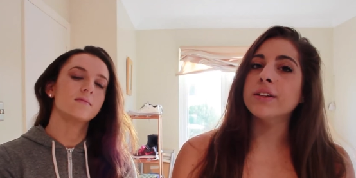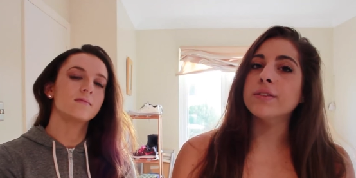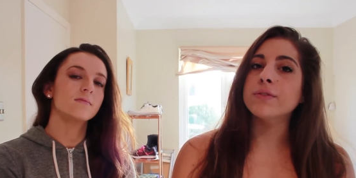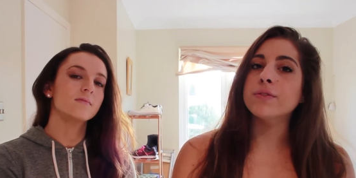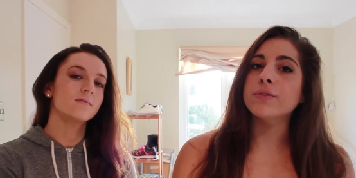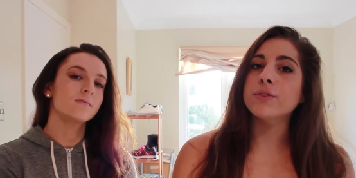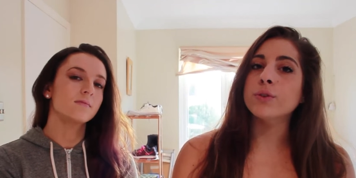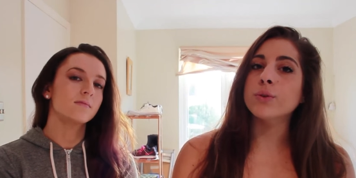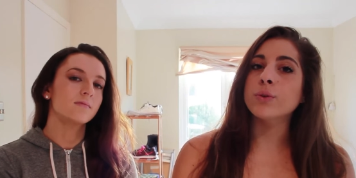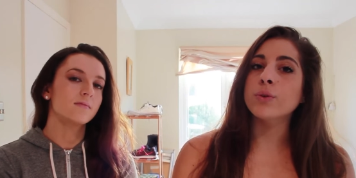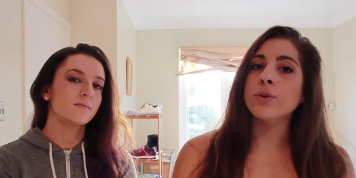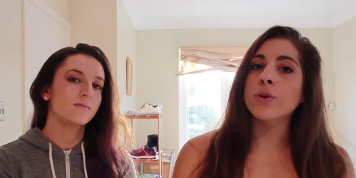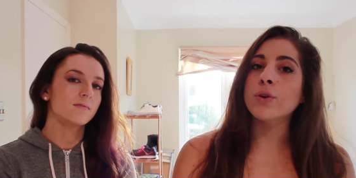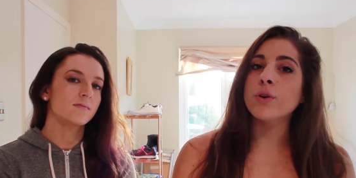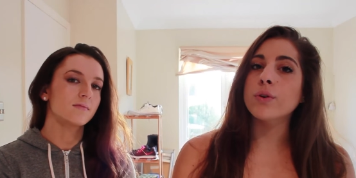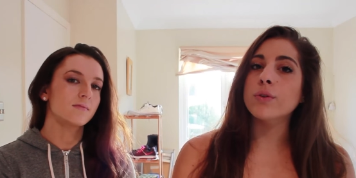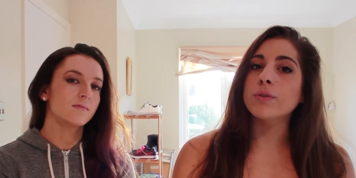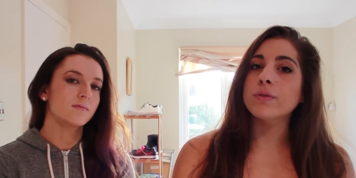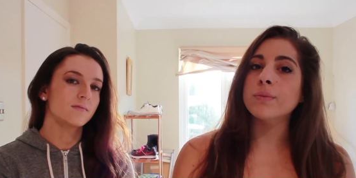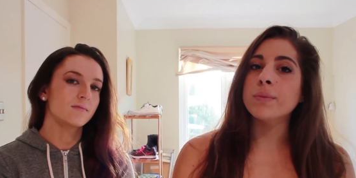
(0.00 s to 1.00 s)
Speaker 1: if you're
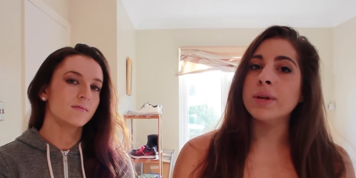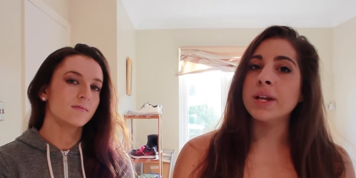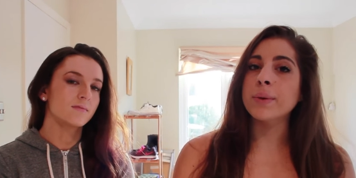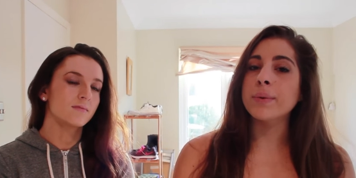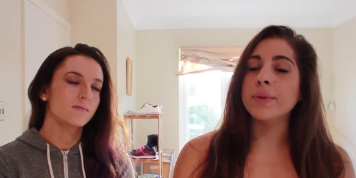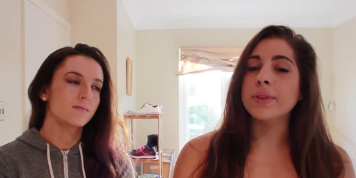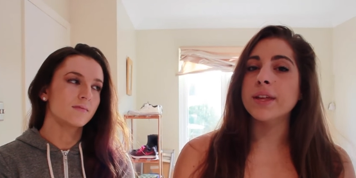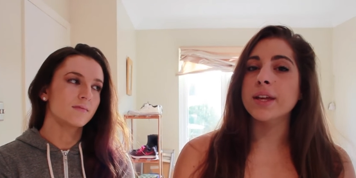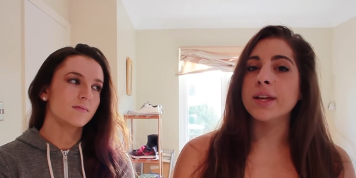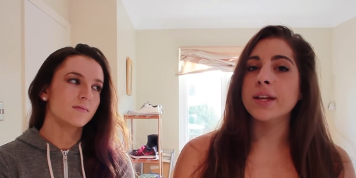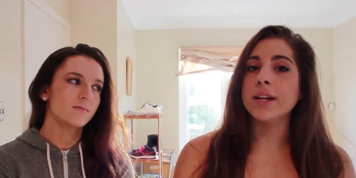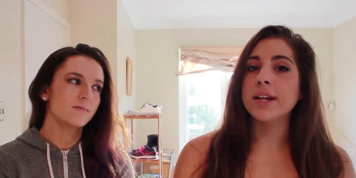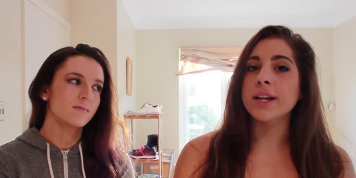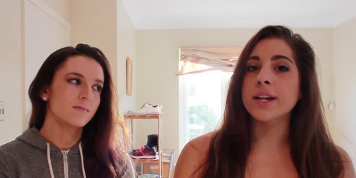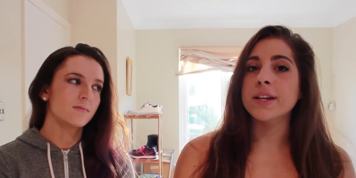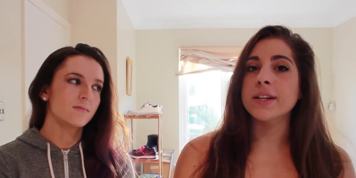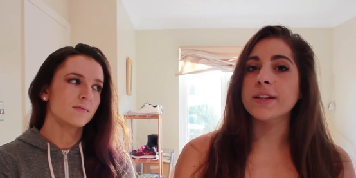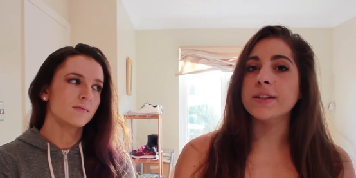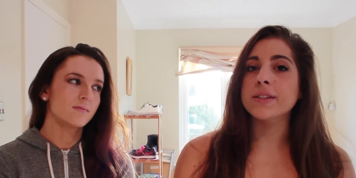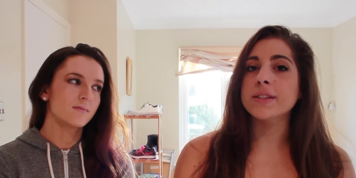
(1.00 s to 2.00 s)
not familiar with it,
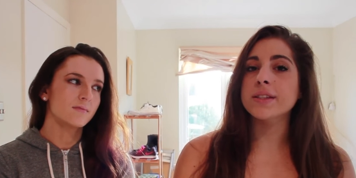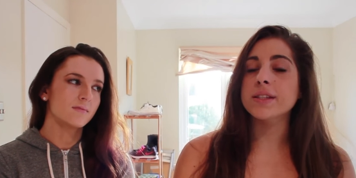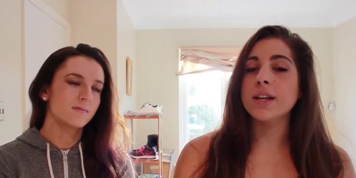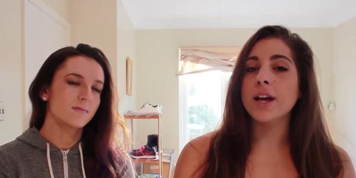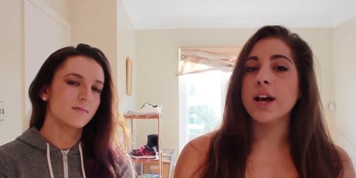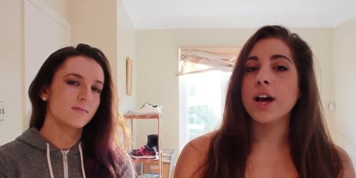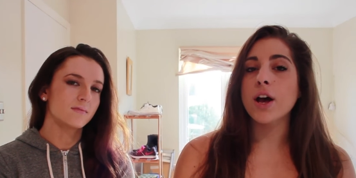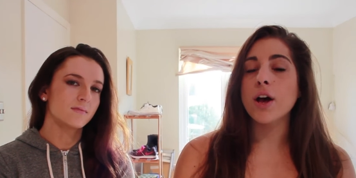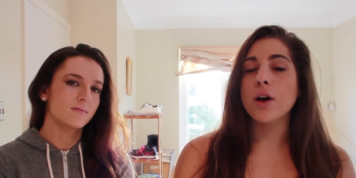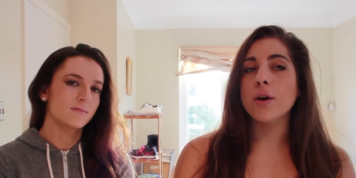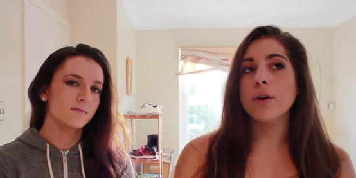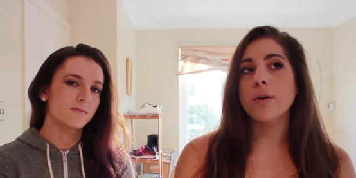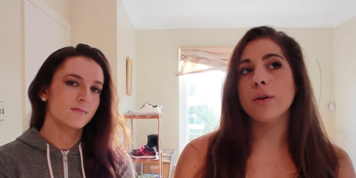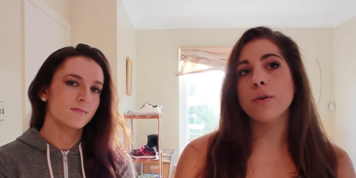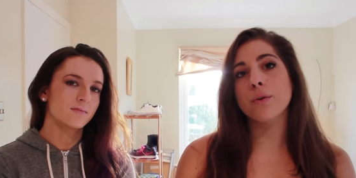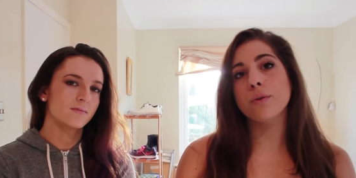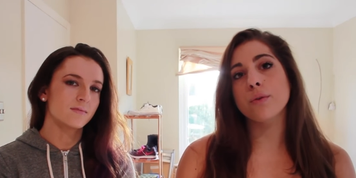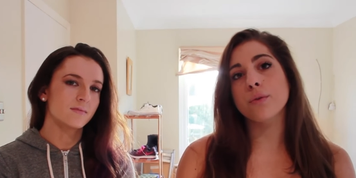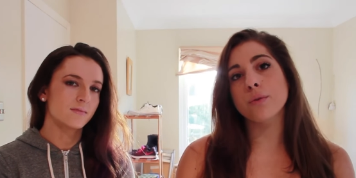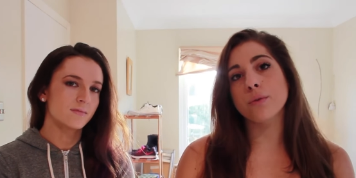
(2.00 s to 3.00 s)
is
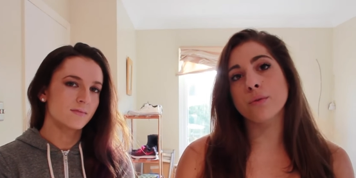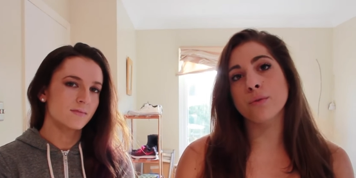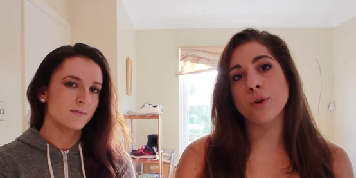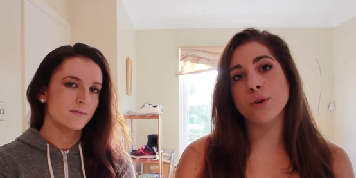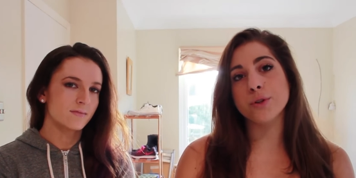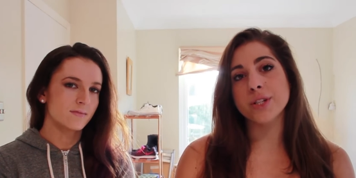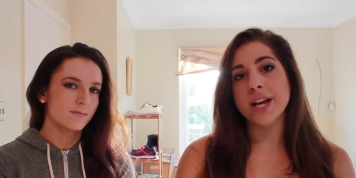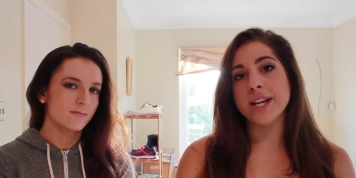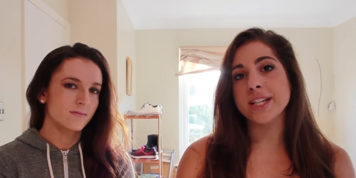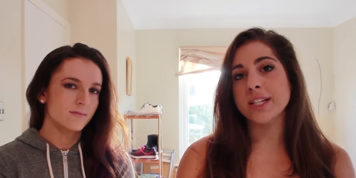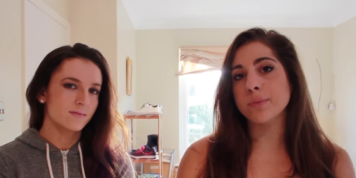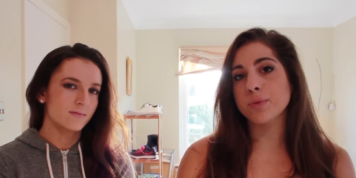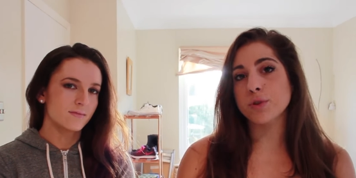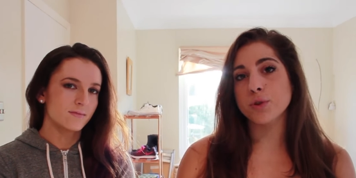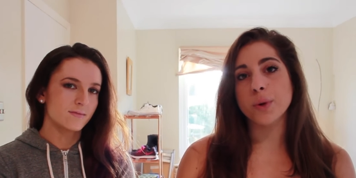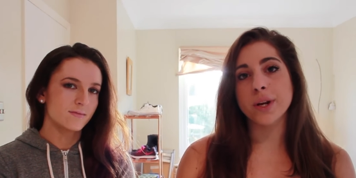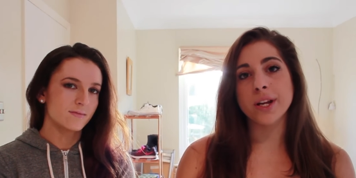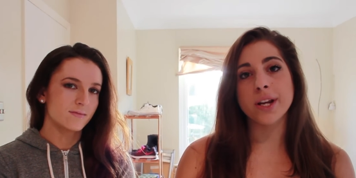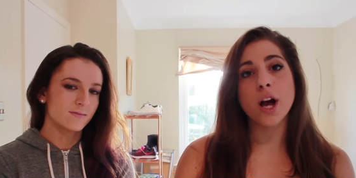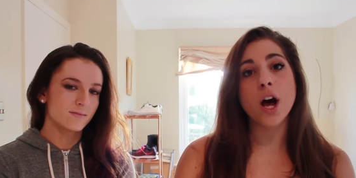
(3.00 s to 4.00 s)
rotating
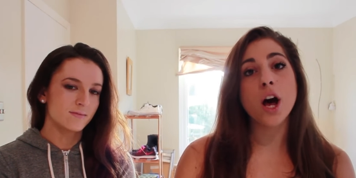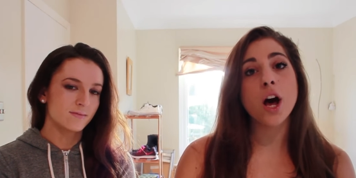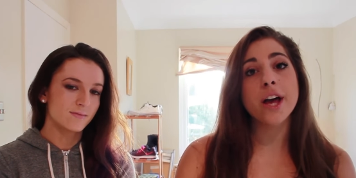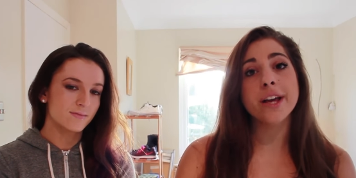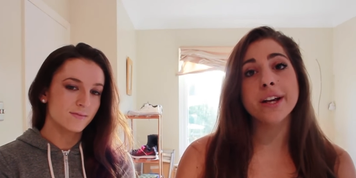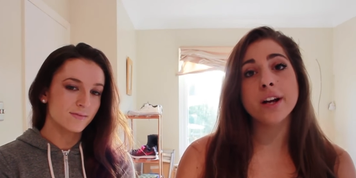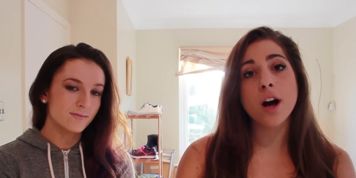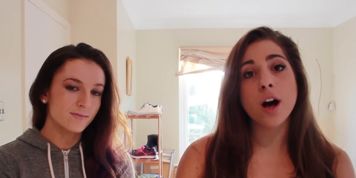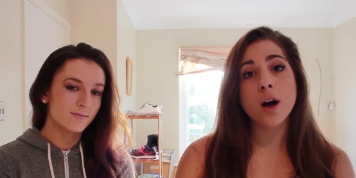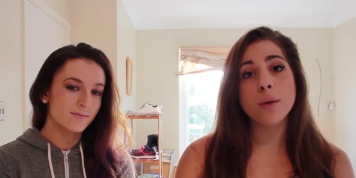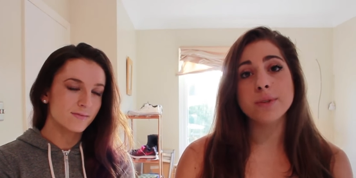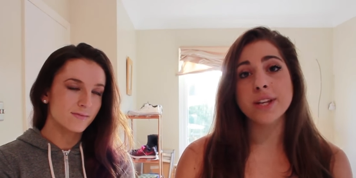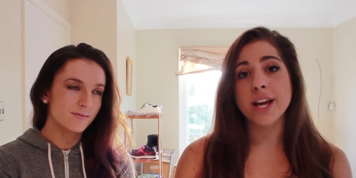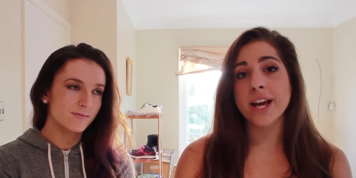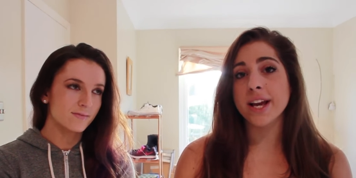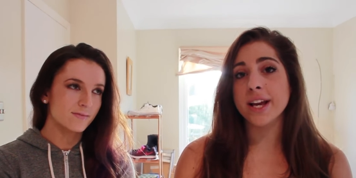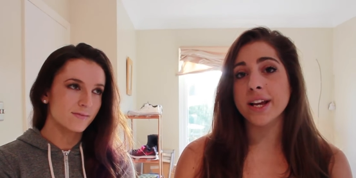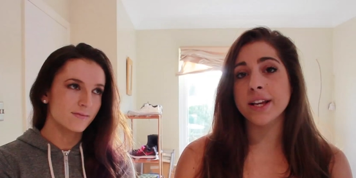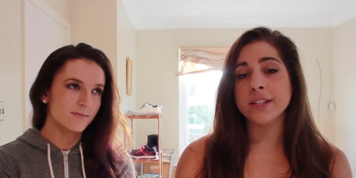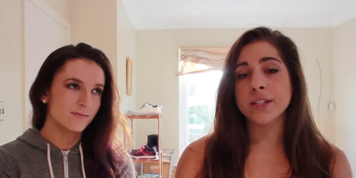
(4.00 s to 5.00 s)
between high carb
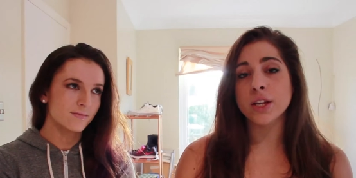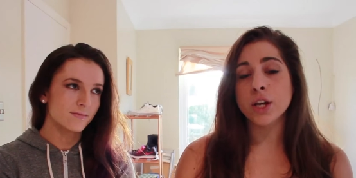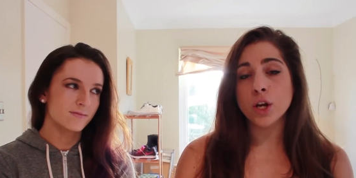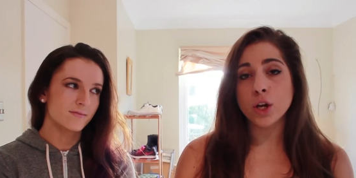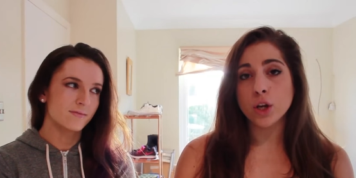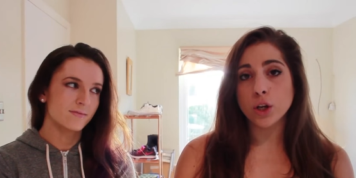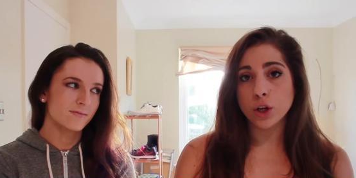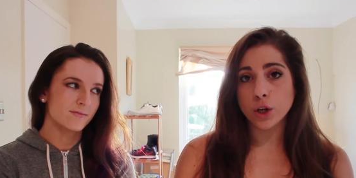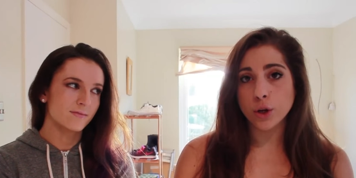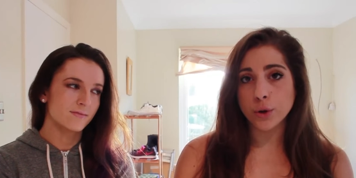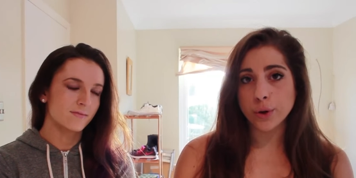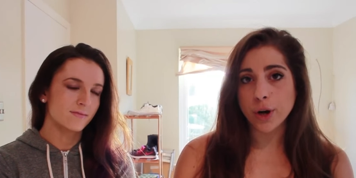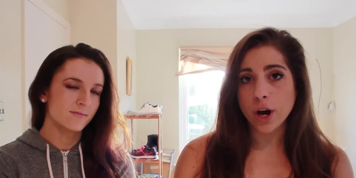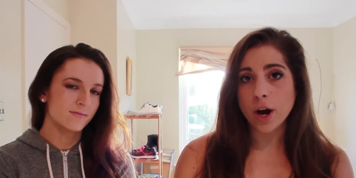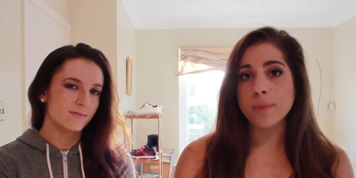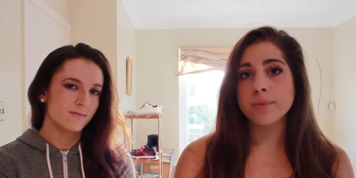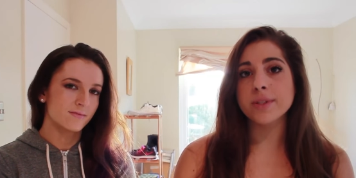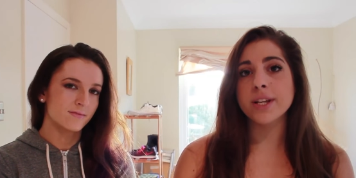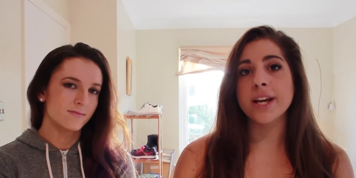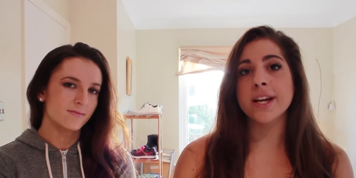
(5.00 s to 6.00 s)
days, low
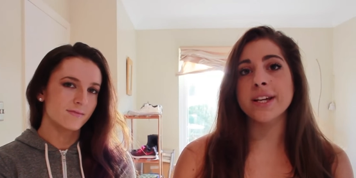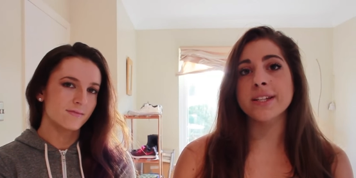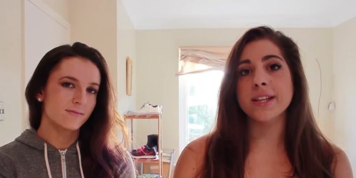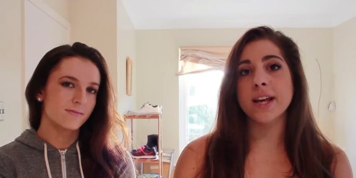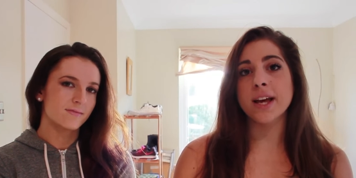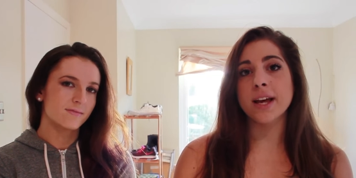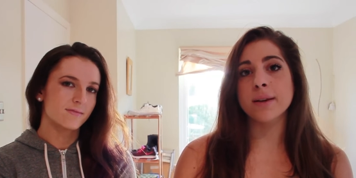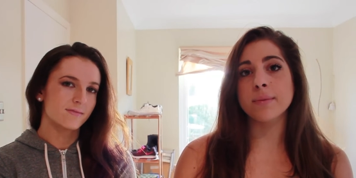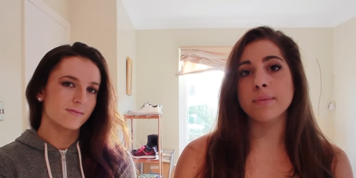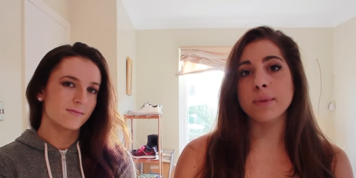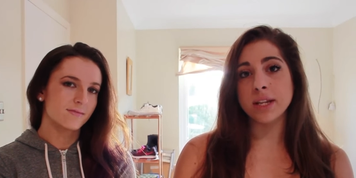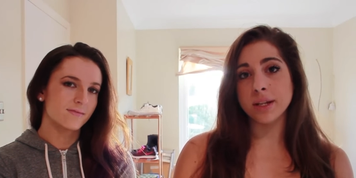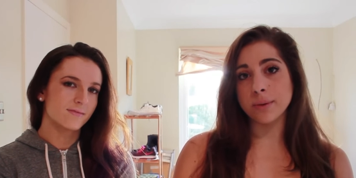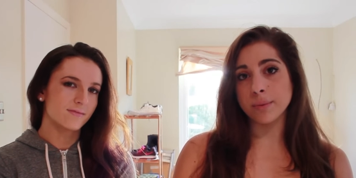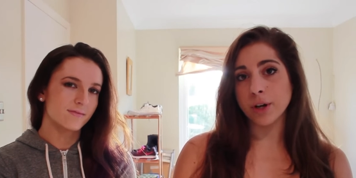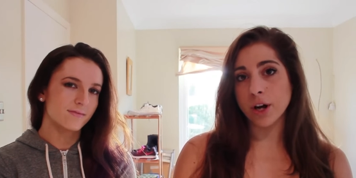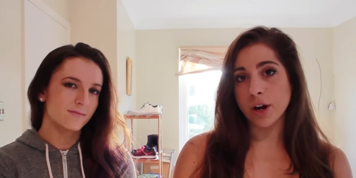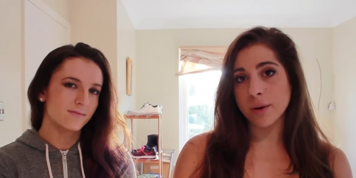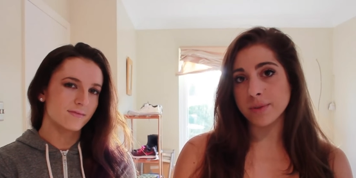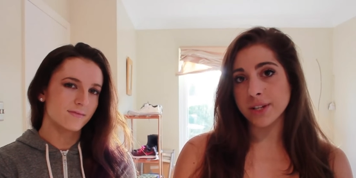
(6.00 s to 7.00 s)
carb days and
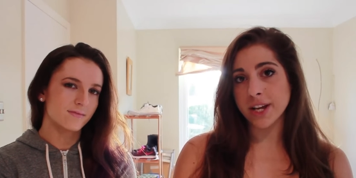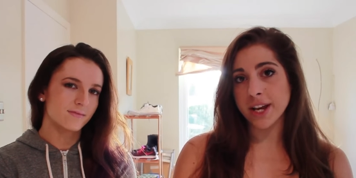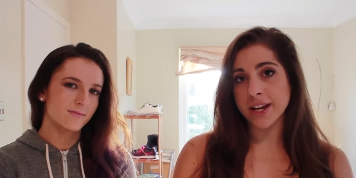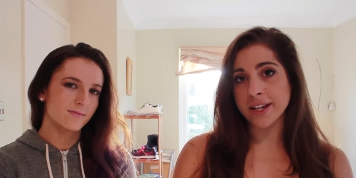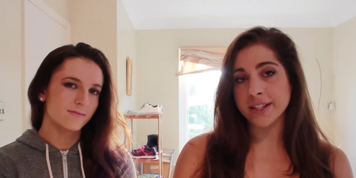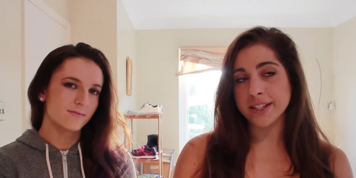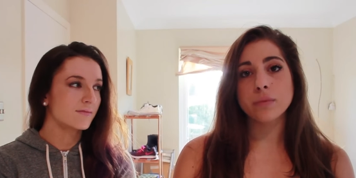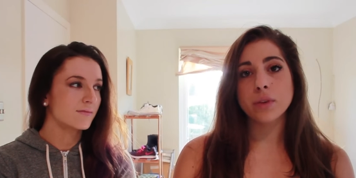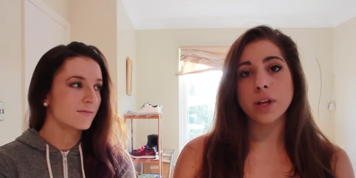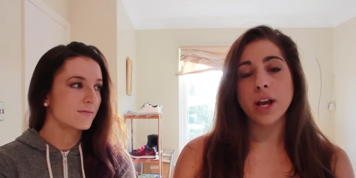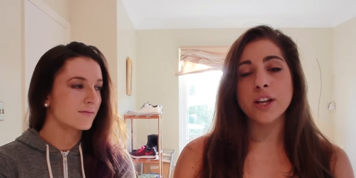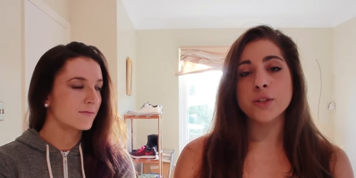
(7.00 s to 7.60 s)
medium carb days.